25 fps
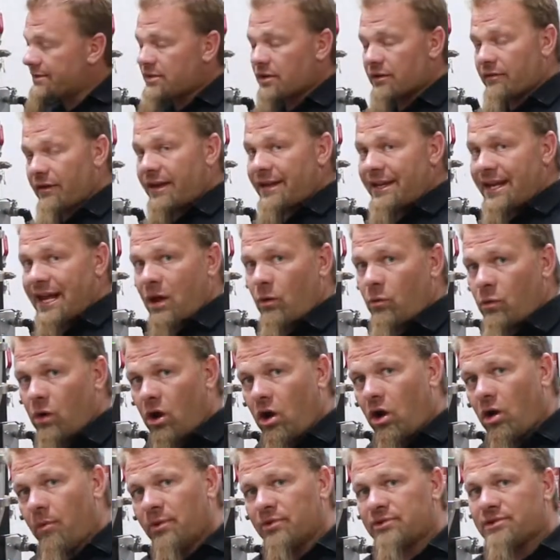right, so right
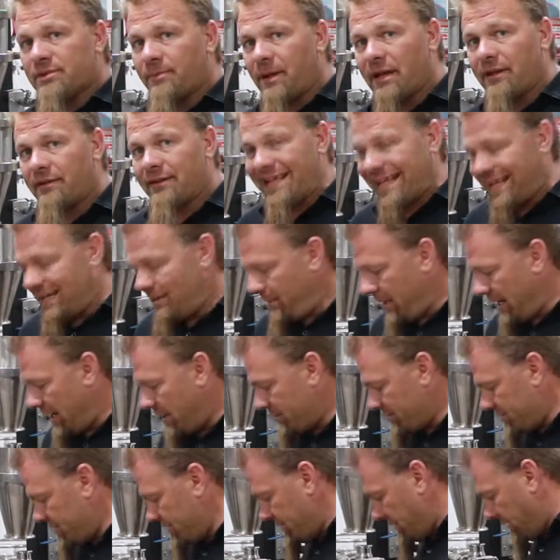now we're almost about 9
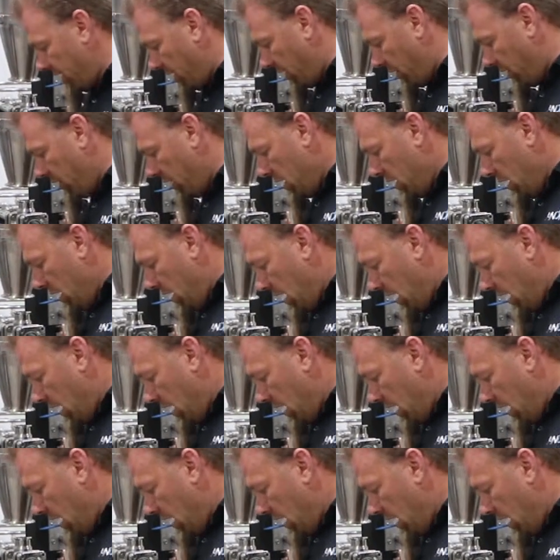pounds in there.